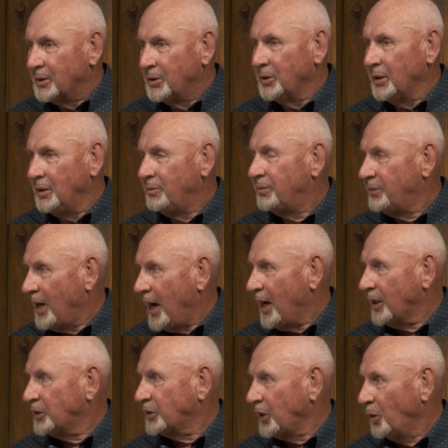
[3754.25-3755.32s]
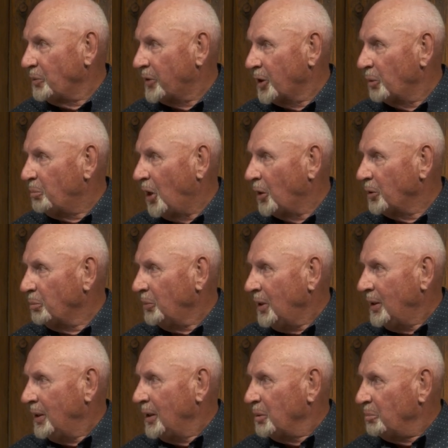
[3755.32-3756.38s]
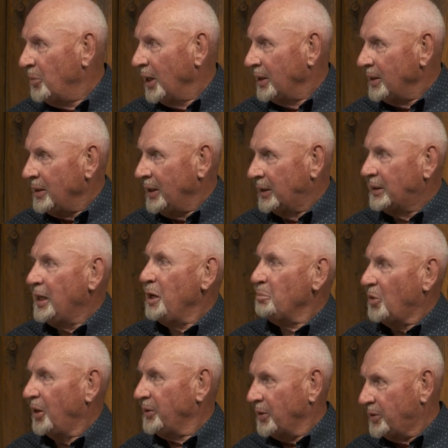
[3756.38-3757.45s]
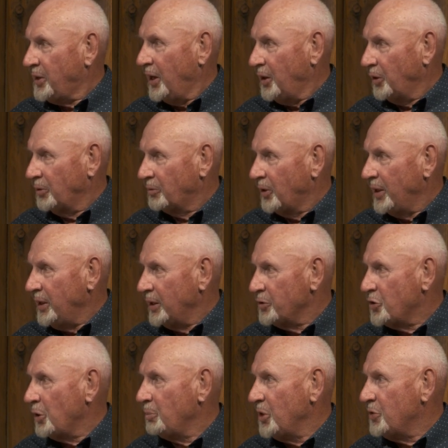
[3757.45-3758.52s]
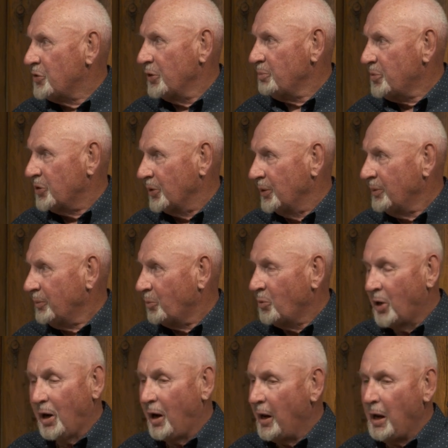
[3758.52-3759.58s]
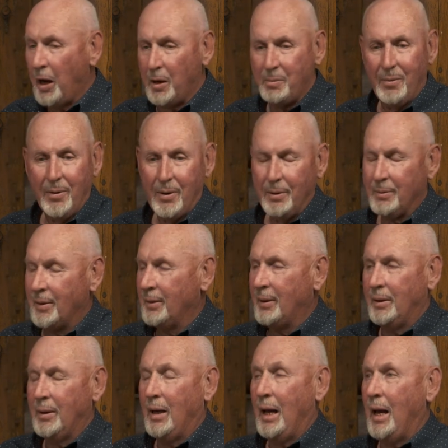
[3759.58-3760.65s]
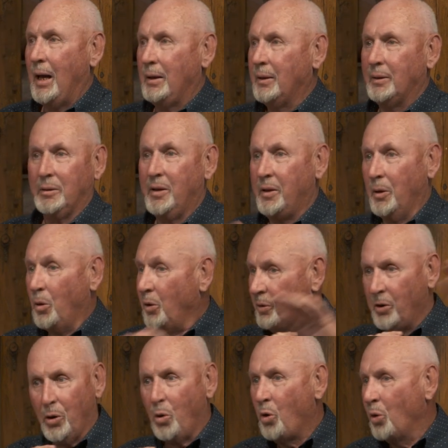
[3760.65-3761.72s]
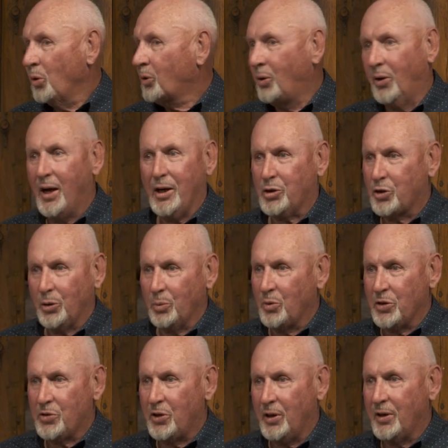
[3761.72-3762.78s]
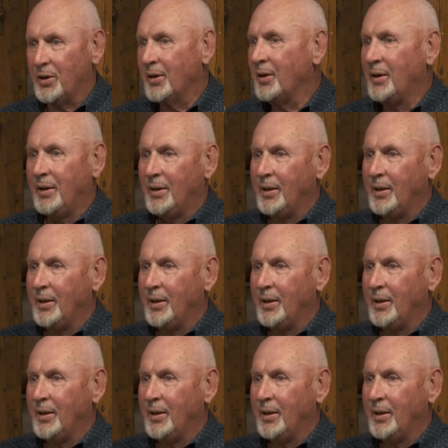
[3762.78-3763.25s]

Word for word: good facts out there about him, but it came on the tail of writing Jimmy Simpson, where I had the, the whole collection was here.